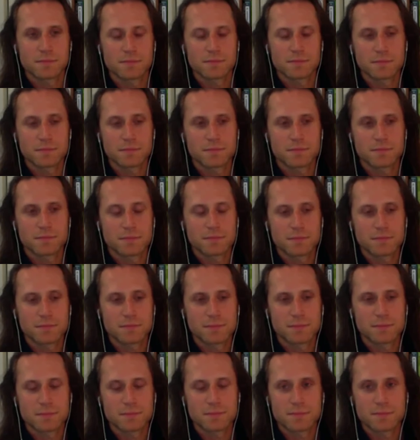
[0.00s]

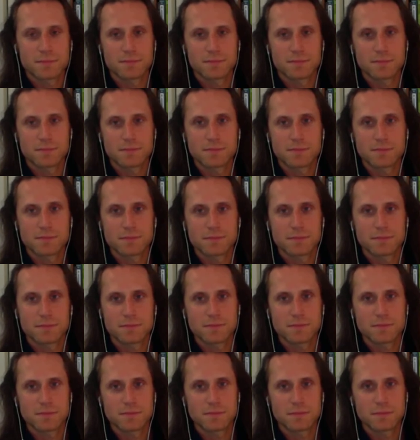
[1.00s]

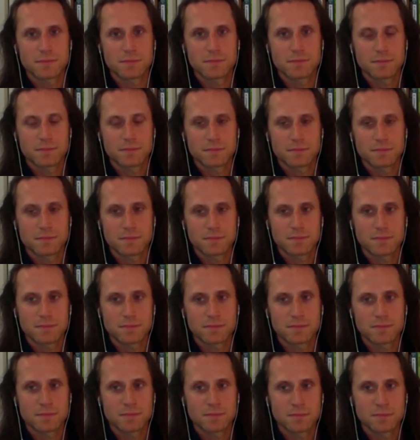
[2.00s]

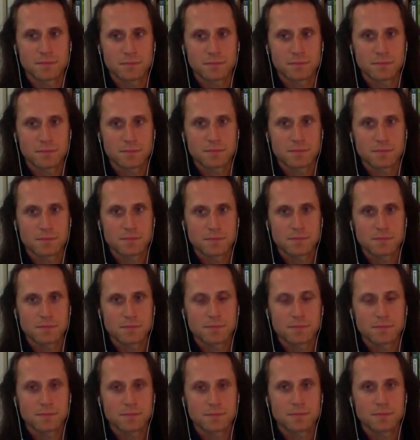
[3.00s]

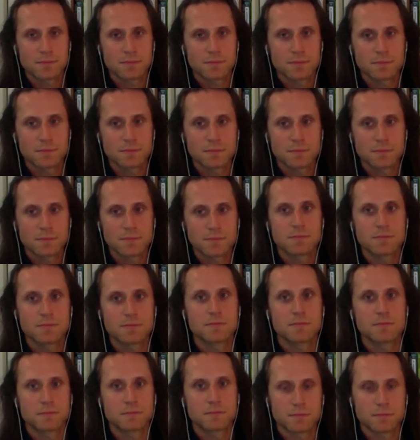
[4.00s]

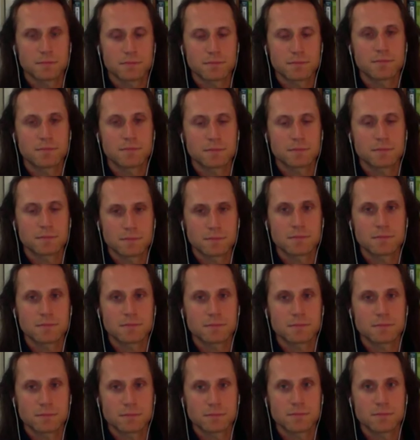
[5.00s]

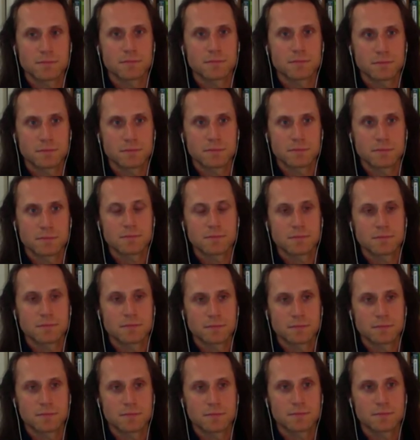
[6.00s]

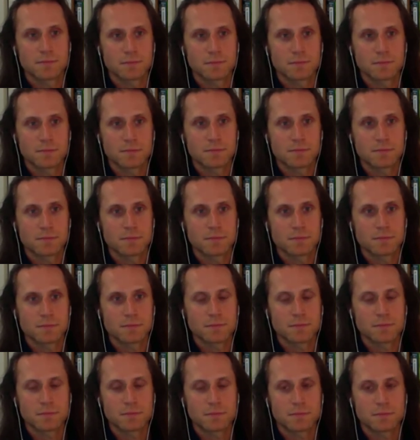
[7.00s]
(not speaking)